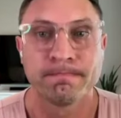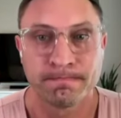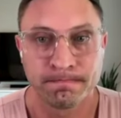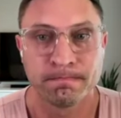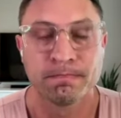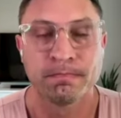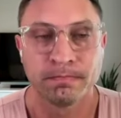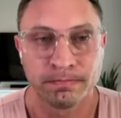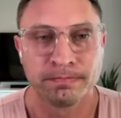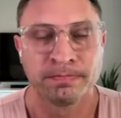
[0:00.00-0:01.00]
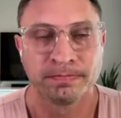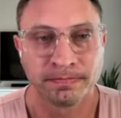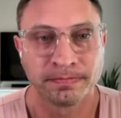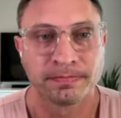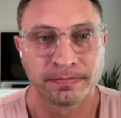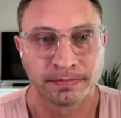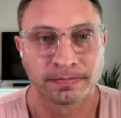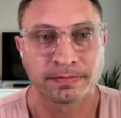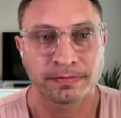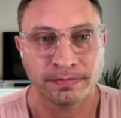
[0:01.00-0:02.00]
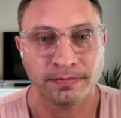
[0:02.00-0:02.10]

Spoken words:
and let's just get into groups. And